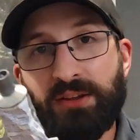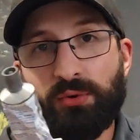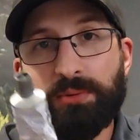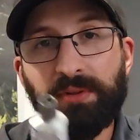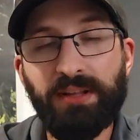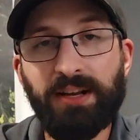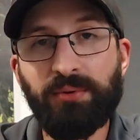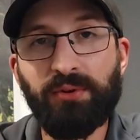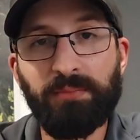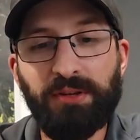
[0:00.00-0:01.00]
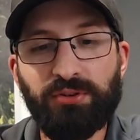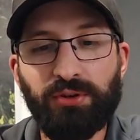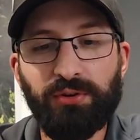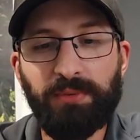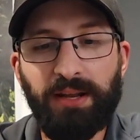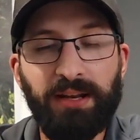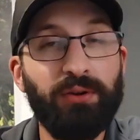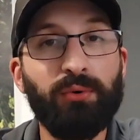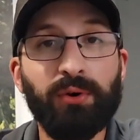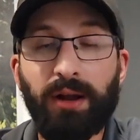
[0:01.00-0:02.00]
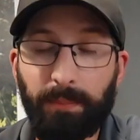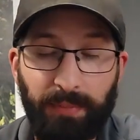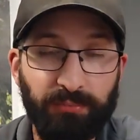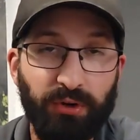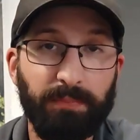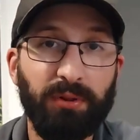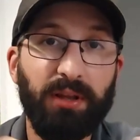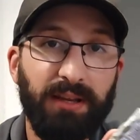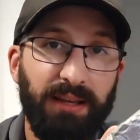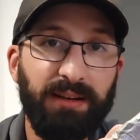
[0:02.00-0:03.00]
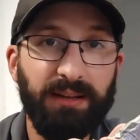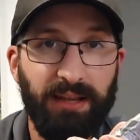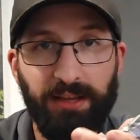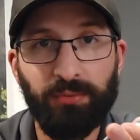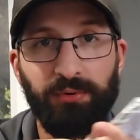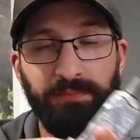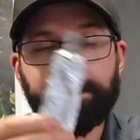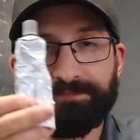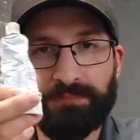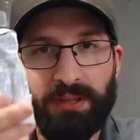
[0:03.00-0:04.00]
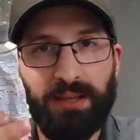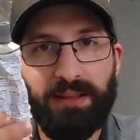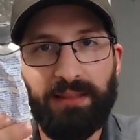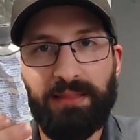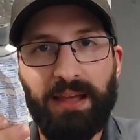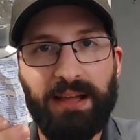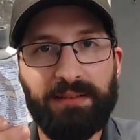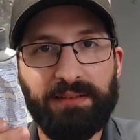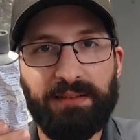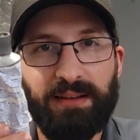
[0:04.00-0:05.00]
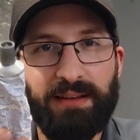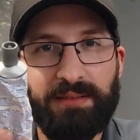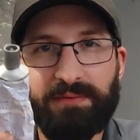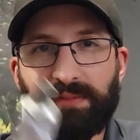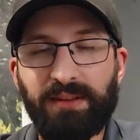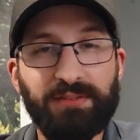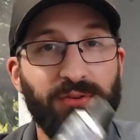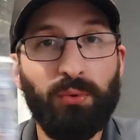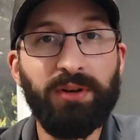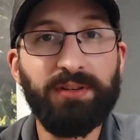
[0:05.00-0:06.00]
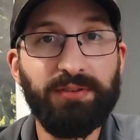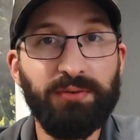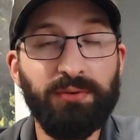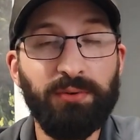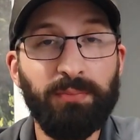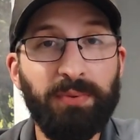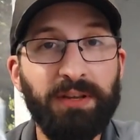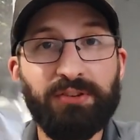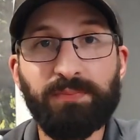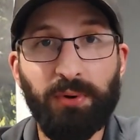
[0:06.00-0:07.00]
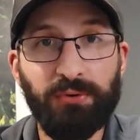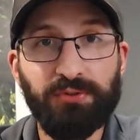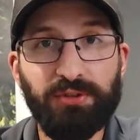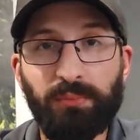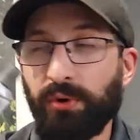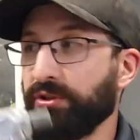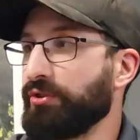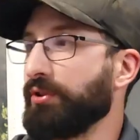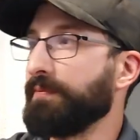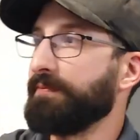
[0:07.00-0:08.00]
equipment that I'm going to be terminating, or I'm sorry, plugging in a cable that is going to be exposed to moisture.